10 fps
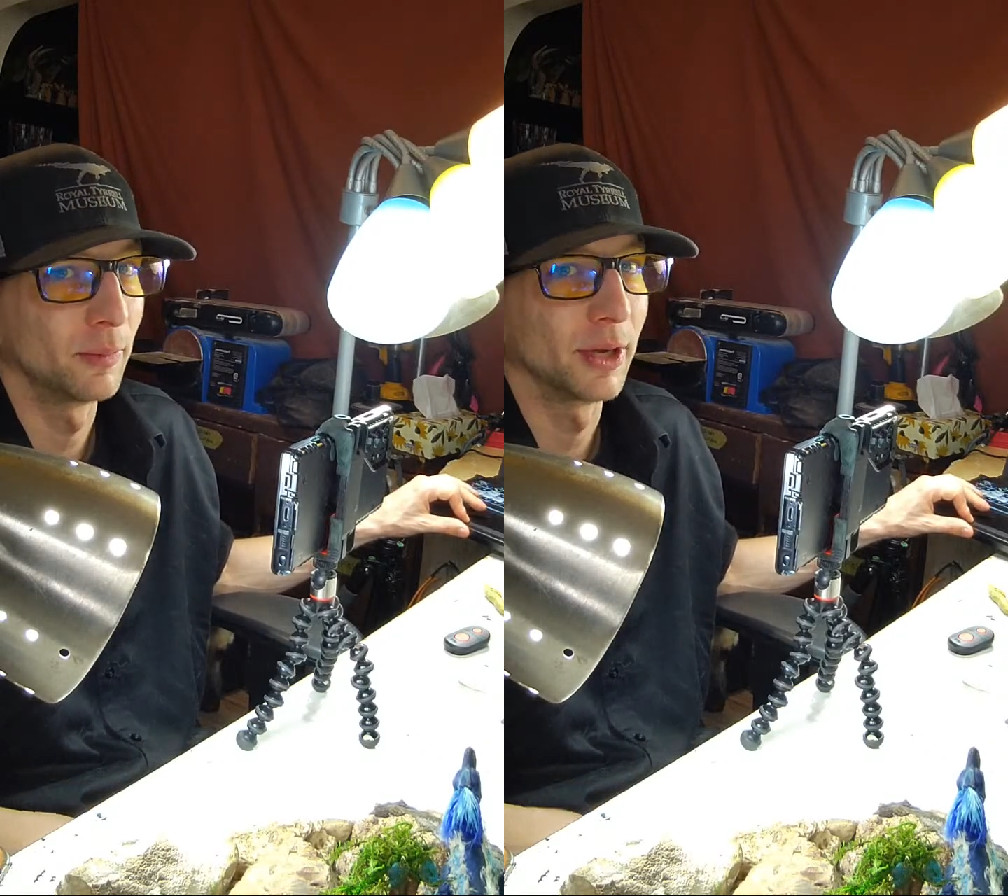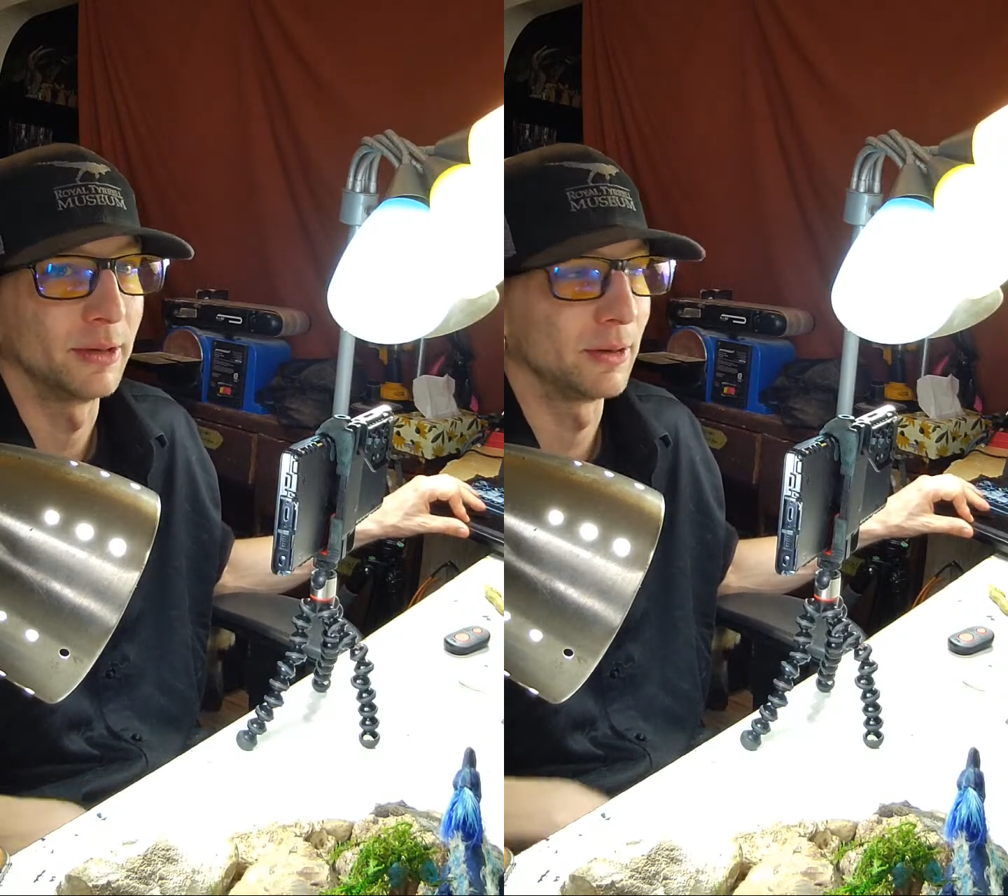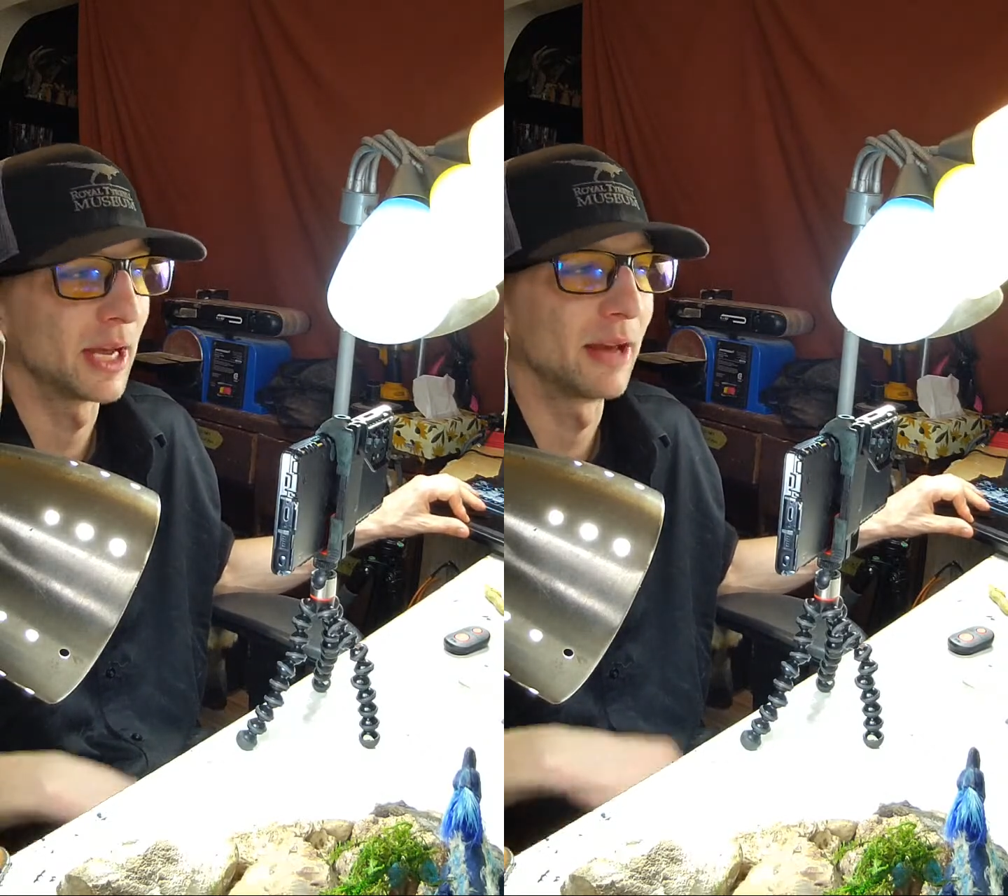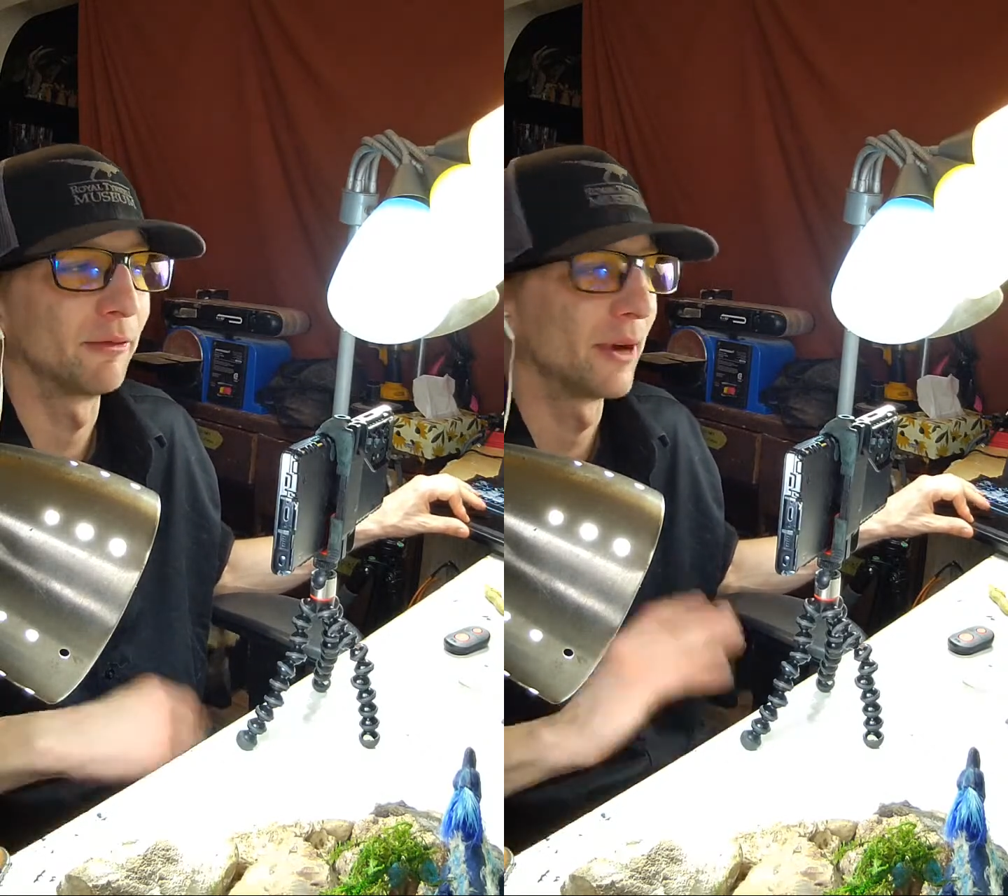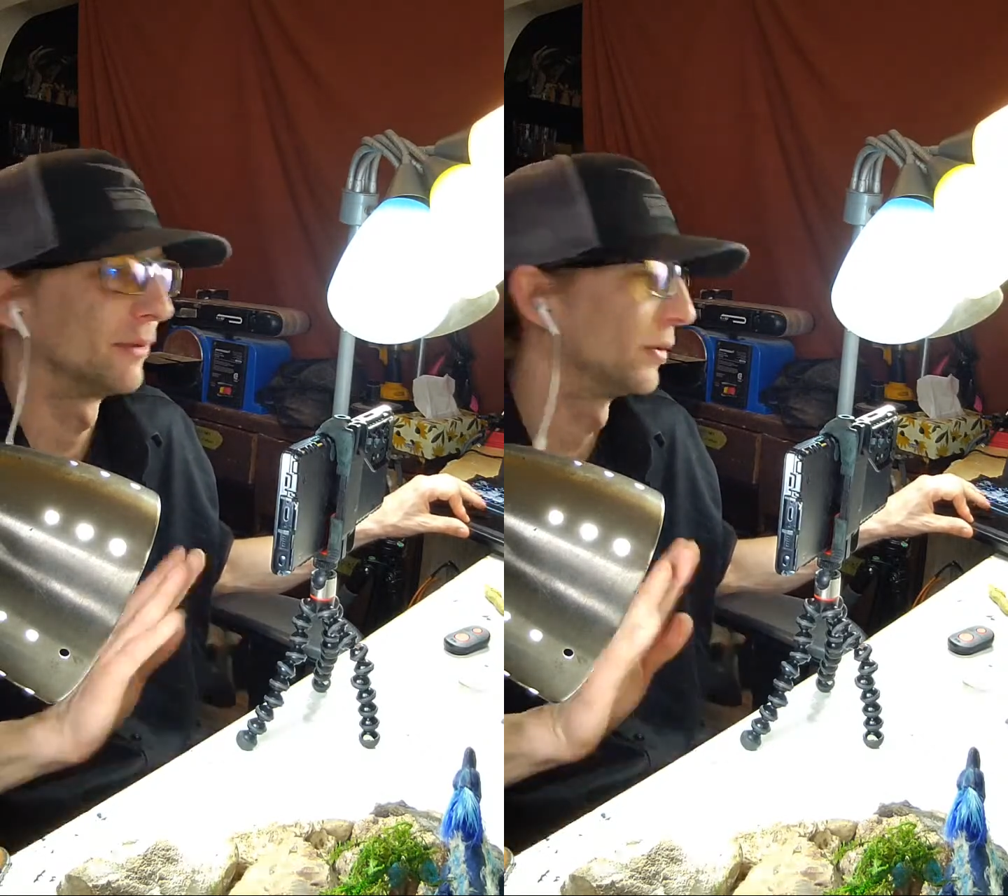but you can
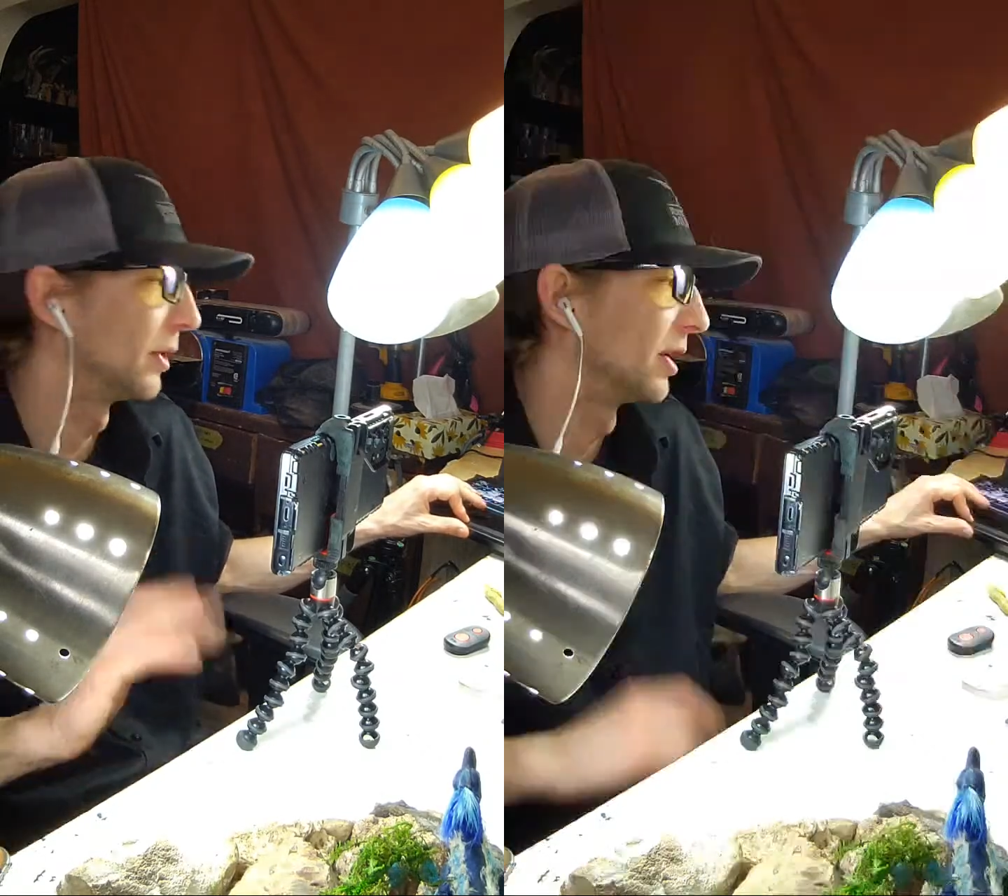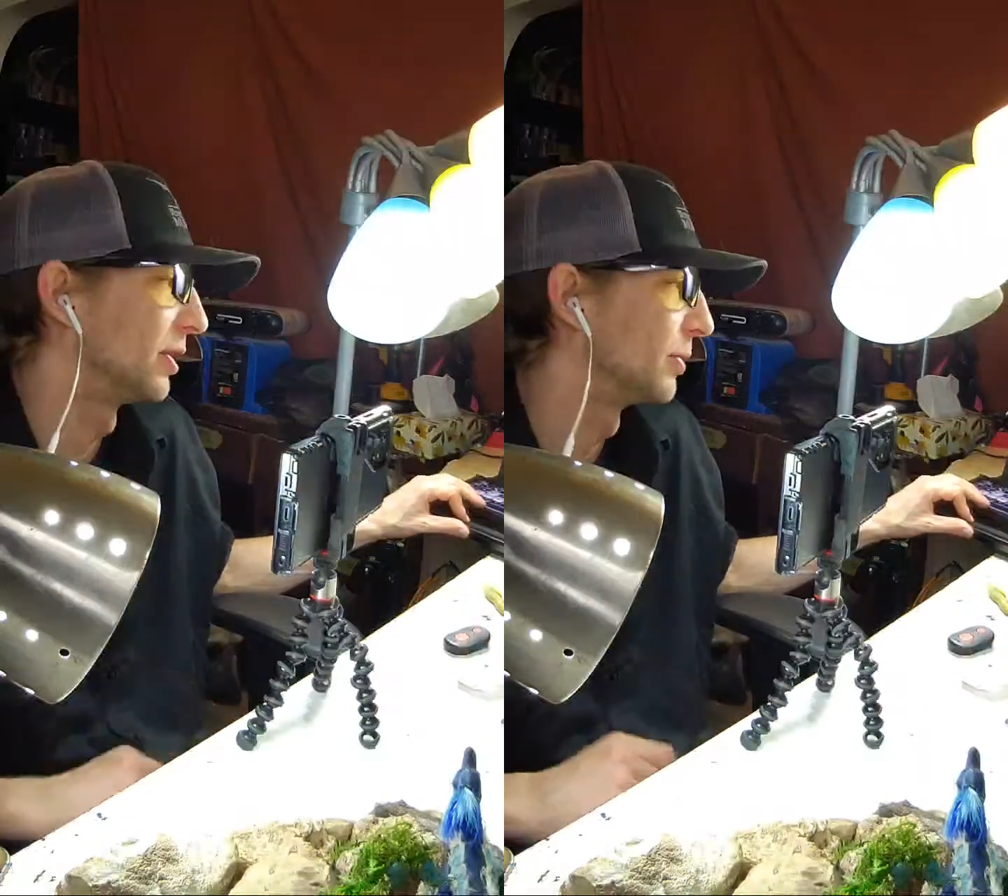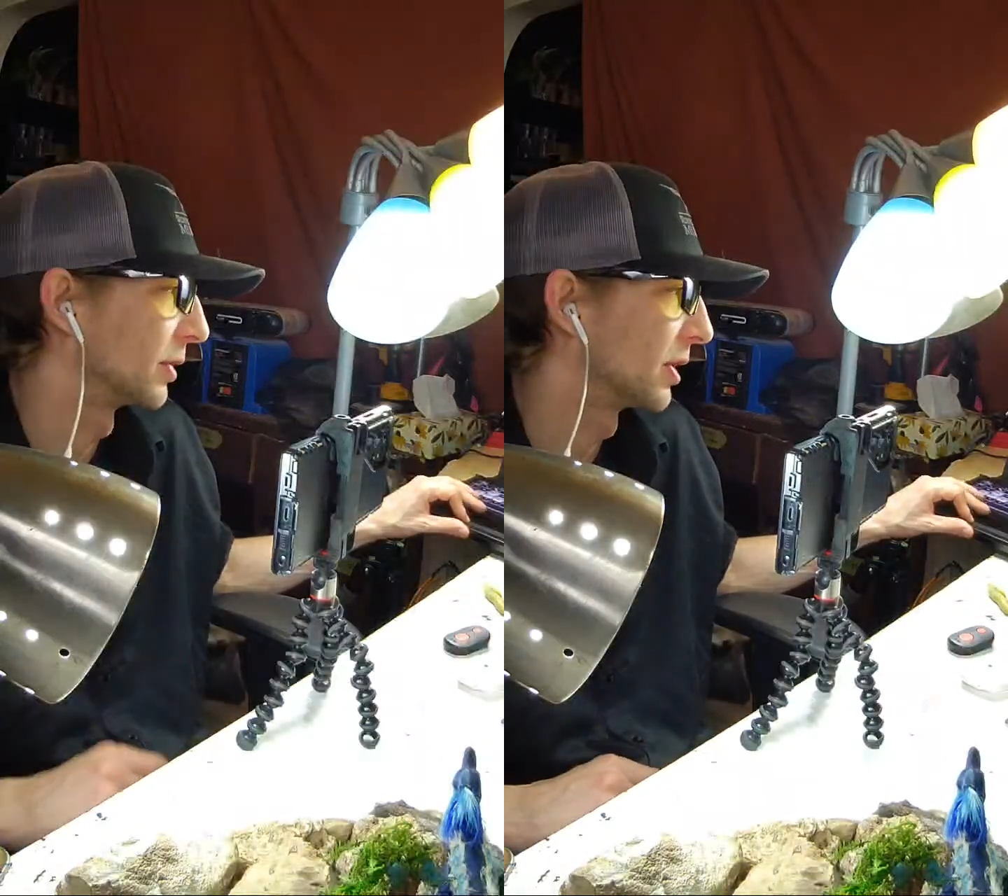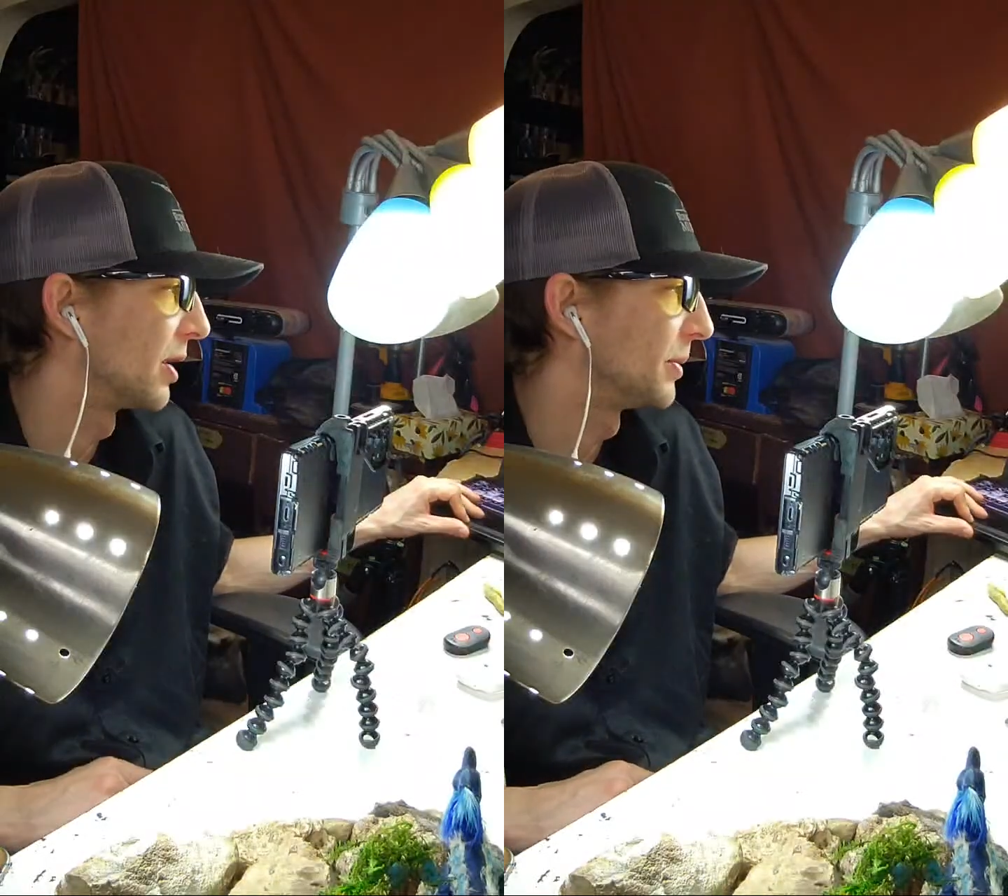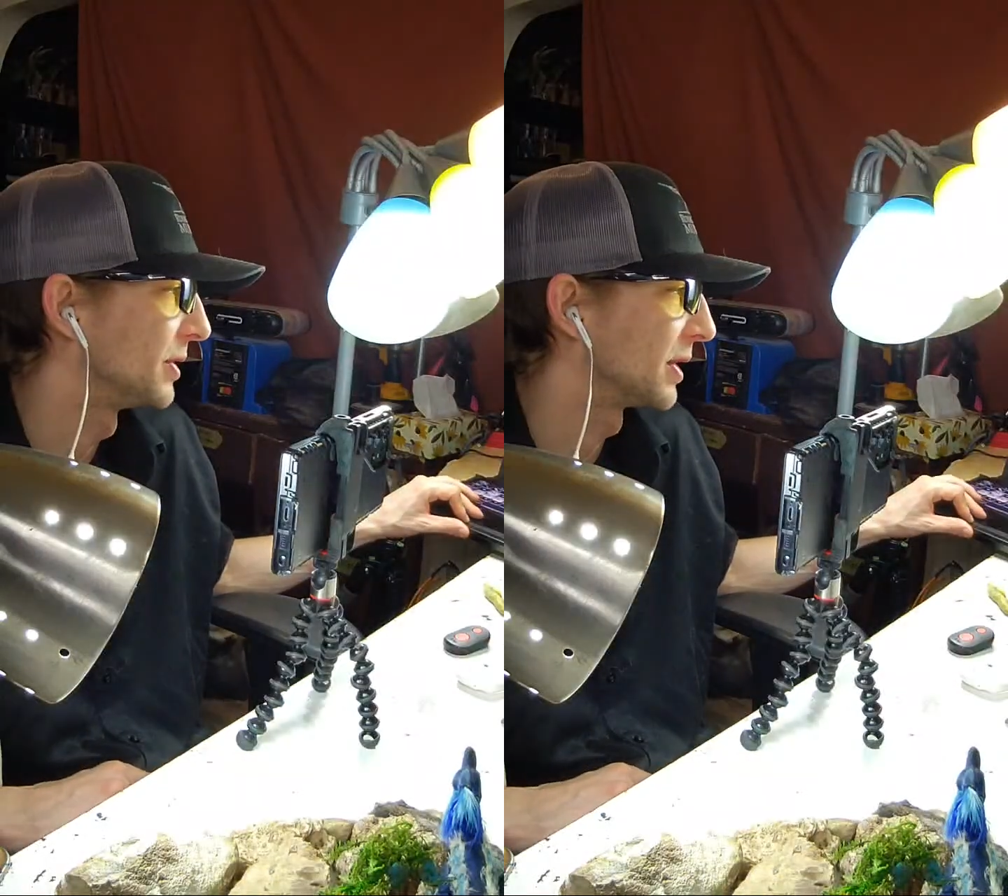find full audiobook
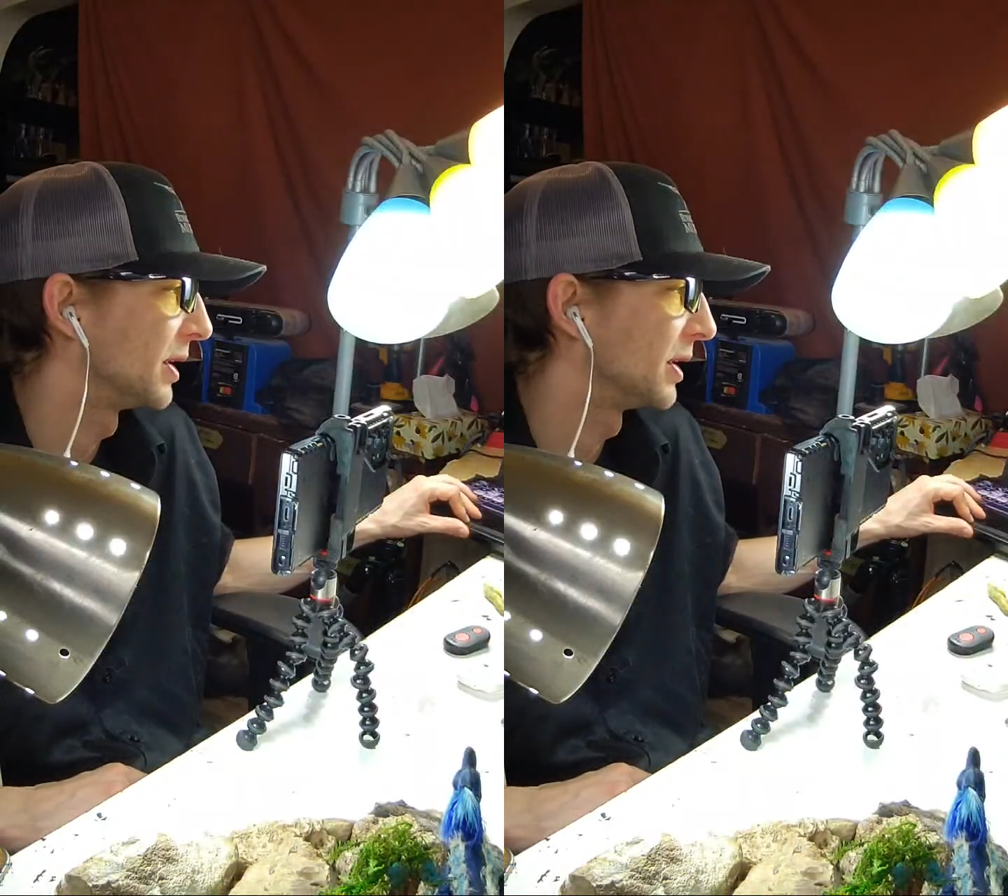copy.